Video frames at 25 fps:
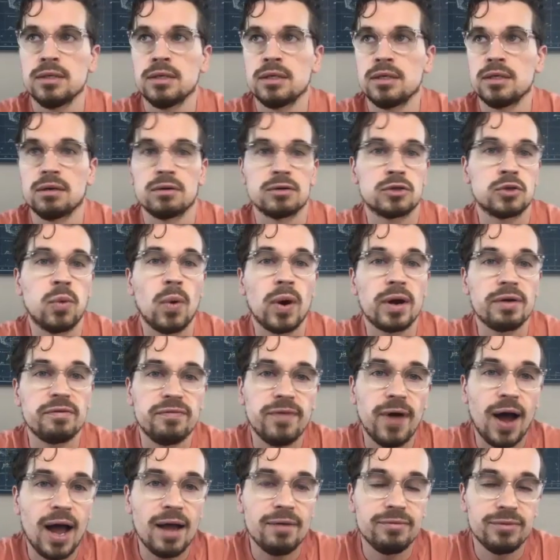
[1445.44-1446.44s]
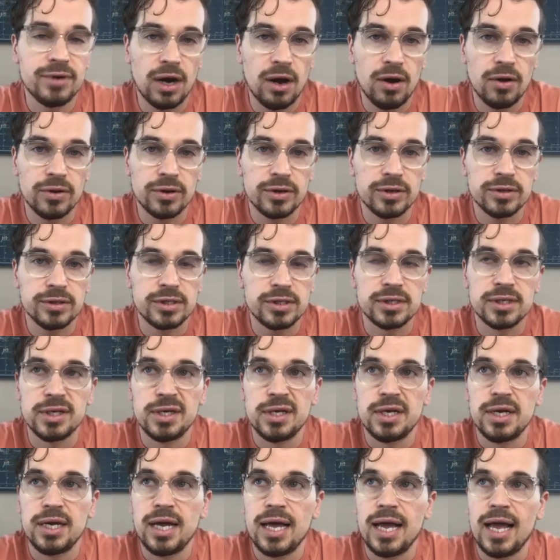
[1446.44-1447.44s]
$25,
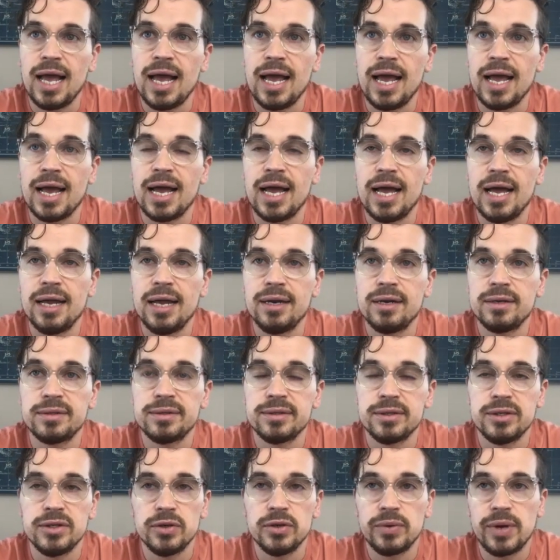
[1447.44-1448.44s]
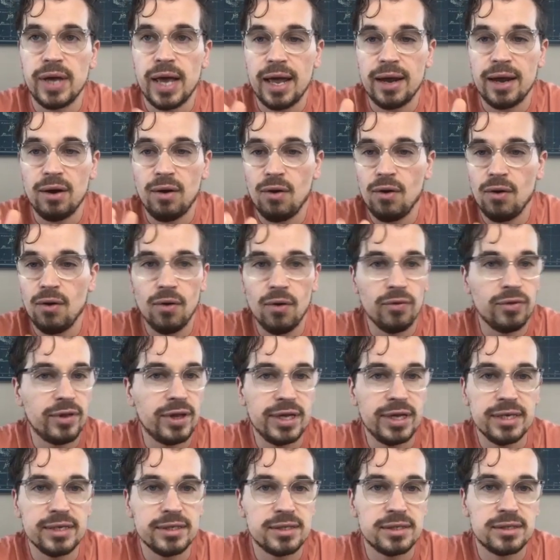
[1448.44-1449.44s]
and you get all
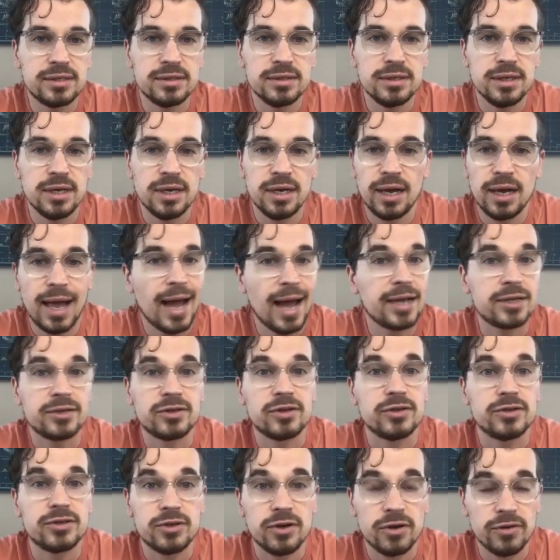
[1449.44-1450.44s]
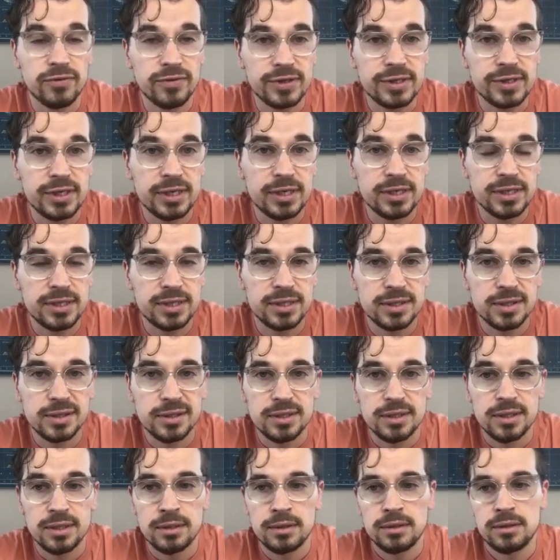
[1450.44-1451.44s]
these extra services.
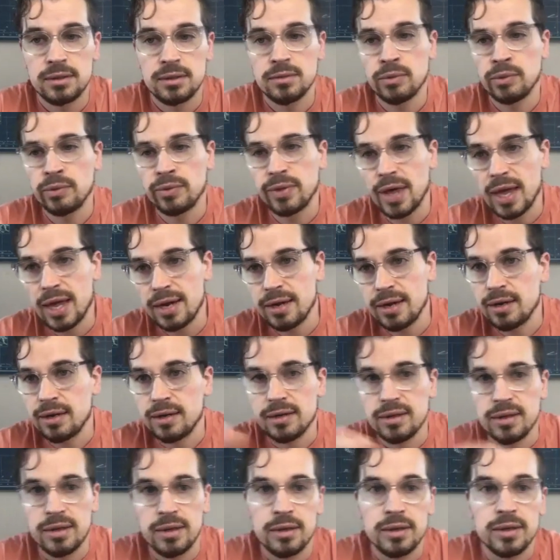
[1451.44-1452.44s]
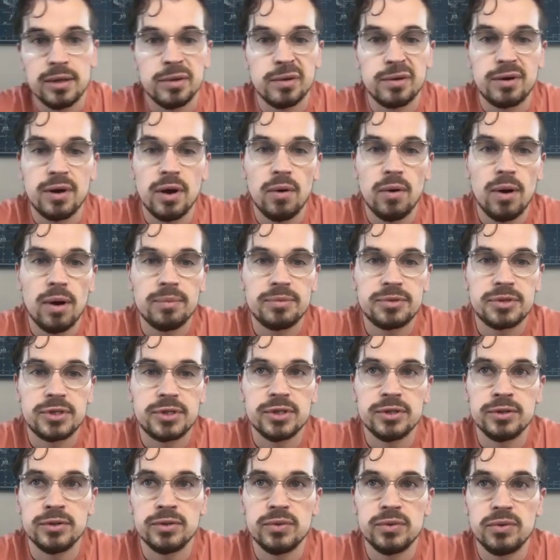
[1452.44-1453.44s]
Well, then you go up
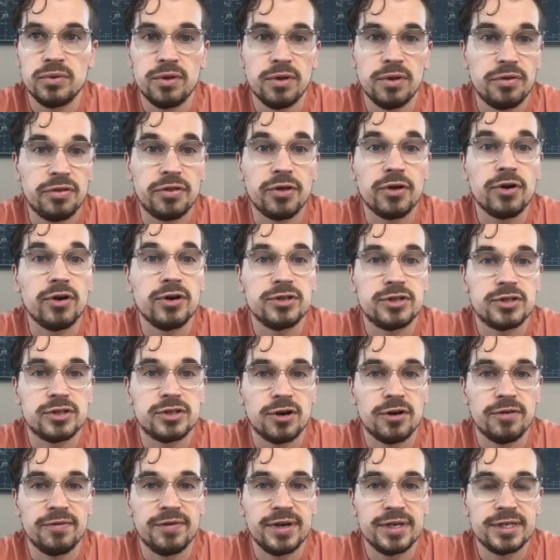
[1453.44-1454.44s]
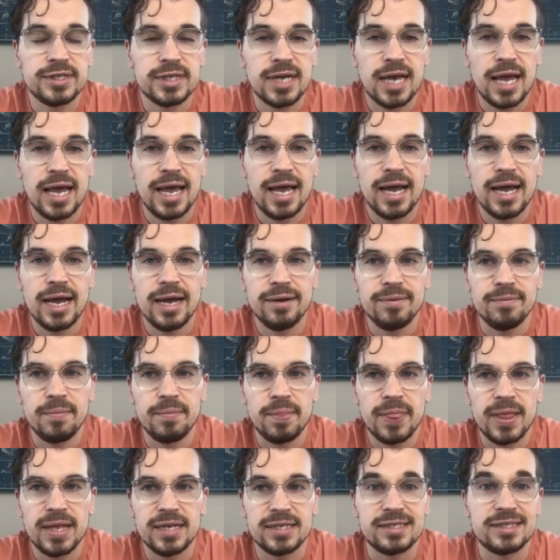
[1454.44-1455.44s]
to the 3rd service, and
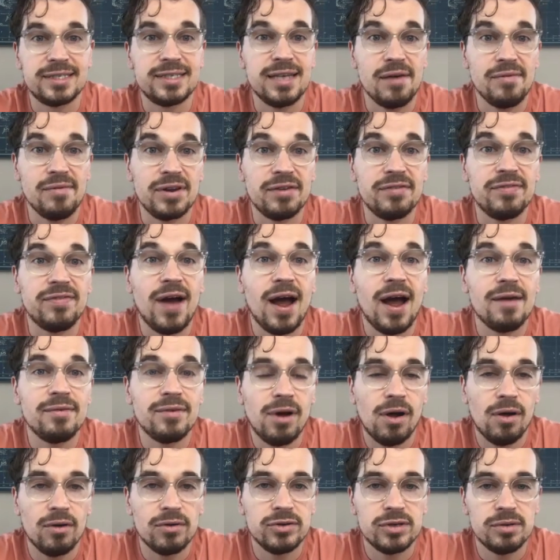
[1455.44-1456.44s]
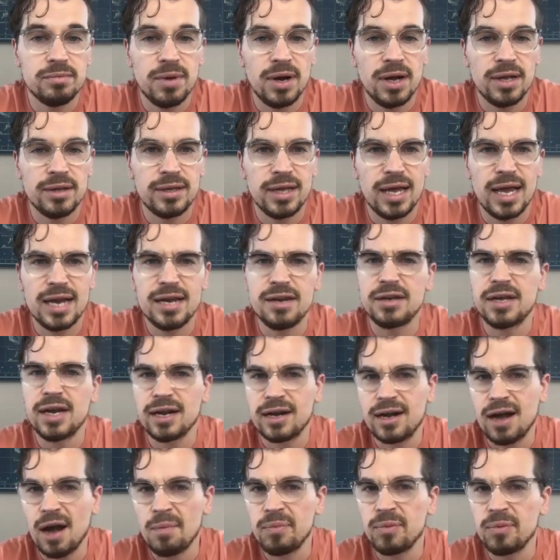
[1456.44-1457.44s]
it's $75 a month, and you get
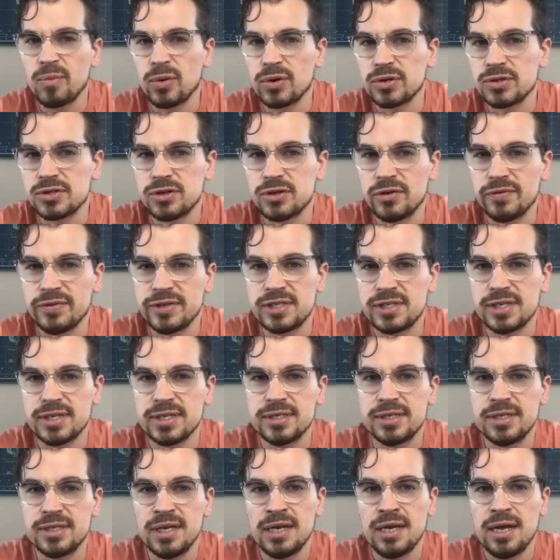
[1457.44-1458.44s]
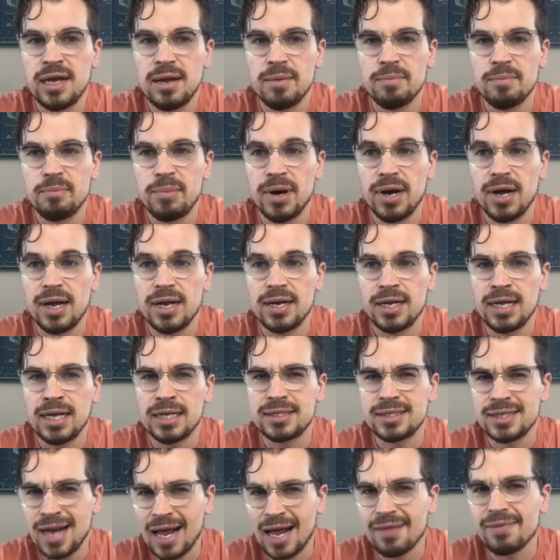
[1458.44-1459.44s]
a couple more services, but
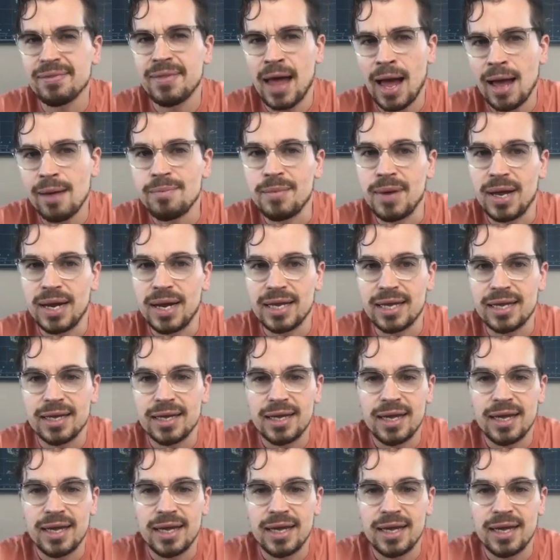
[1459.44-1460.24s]
it's not that many.